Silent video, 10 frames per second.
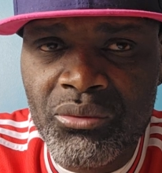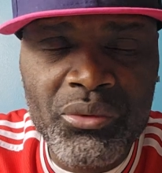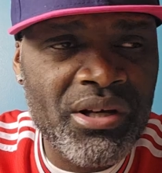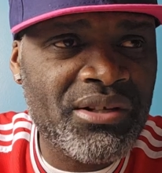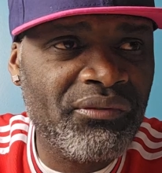
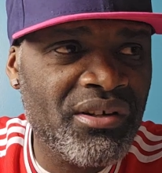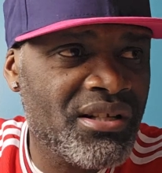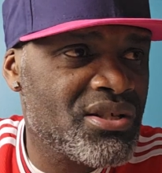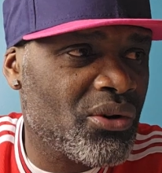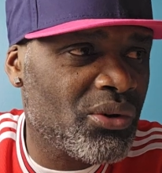Where is the
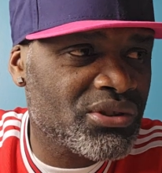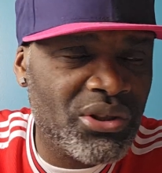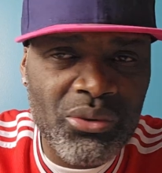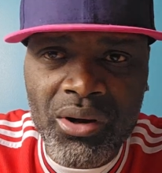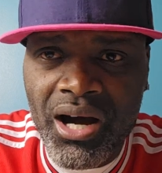fitness coach to
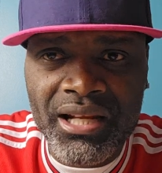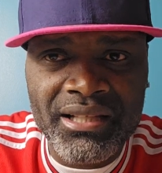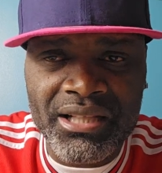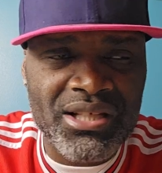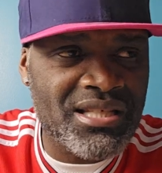do all
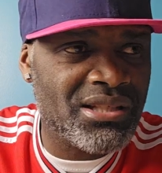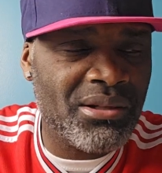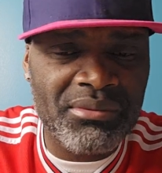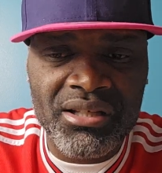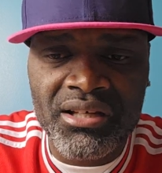of that, to set
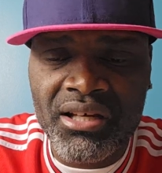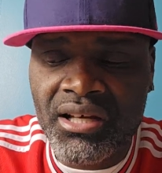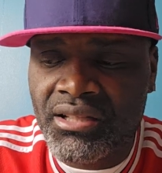up the